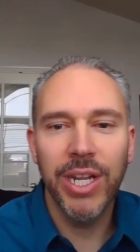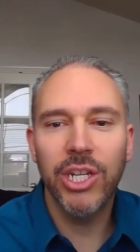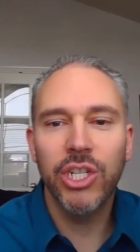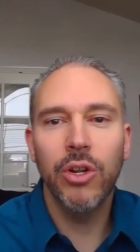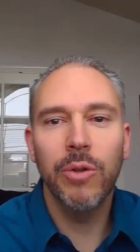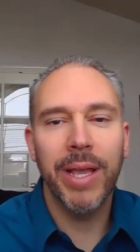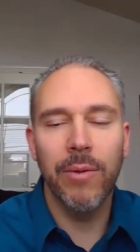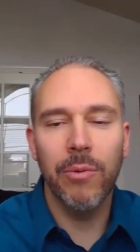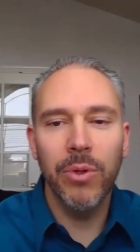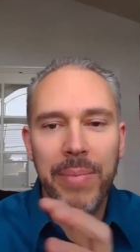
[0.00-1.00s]
And I showed him like a
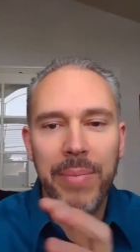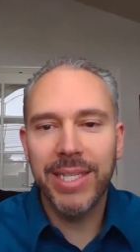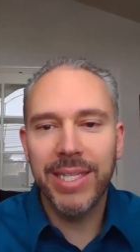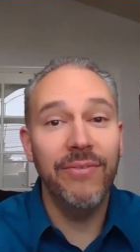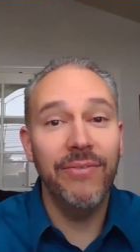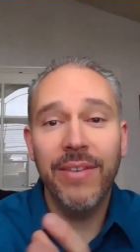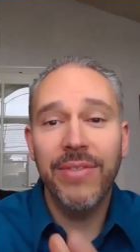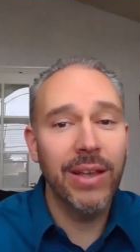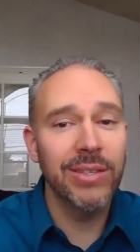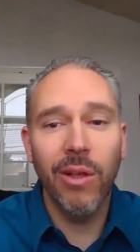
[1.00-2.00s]
really basic
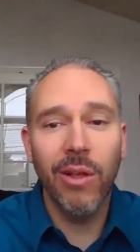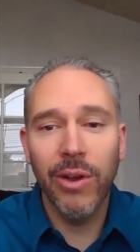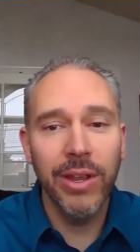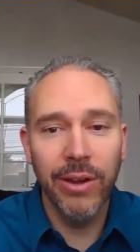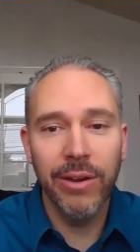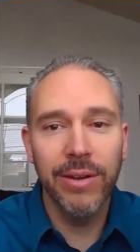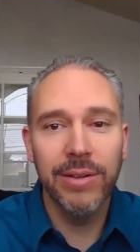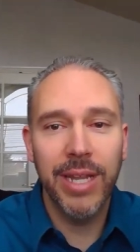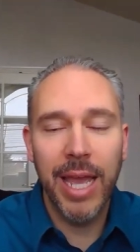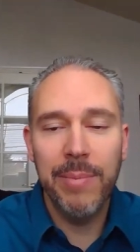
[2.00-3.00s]
$5,000 a year
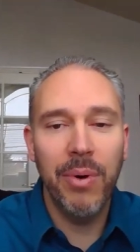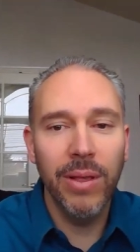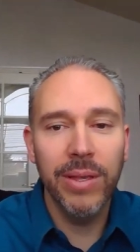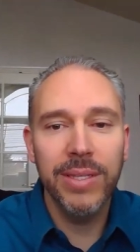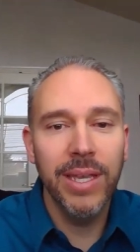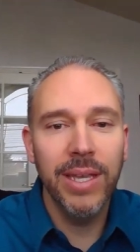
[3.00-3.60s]
type policy,